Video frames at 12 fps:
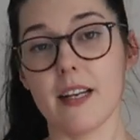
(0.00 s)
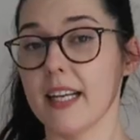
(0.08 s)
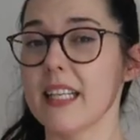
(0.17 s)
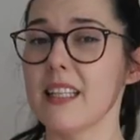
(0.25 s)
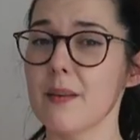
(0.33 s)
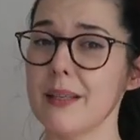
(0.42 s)

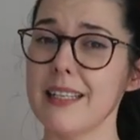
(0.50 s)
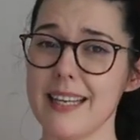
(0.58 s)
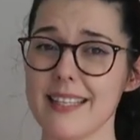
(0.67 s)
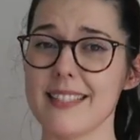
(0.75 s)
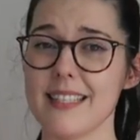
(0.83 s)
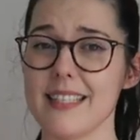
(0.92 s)
Like a little bit
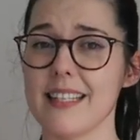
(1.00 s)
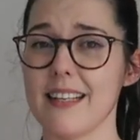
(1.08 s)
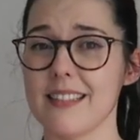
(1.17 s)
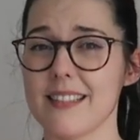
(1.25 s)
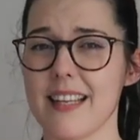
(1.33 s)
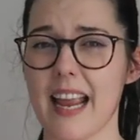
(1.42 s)
less
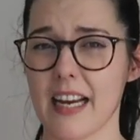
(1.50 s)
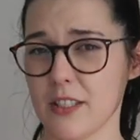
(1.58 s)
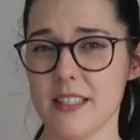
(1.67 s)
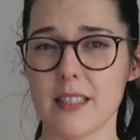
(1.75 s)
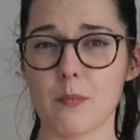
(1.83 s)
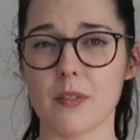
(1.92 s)
detail is
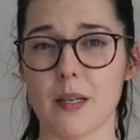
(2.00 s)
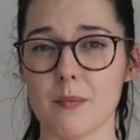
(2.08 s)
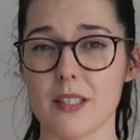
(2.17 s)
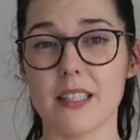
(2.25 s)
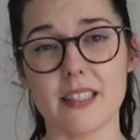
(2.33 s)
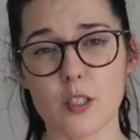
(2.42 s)
actually
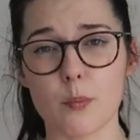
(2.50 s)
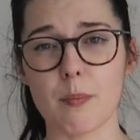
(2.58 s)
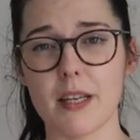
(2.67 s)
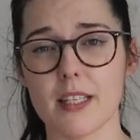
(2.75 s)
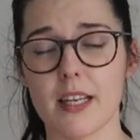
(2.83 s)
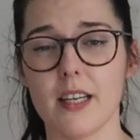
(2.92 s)
sometimes a little bit
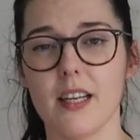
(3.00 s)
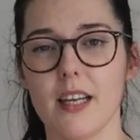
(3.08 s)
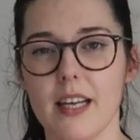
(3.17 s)
better.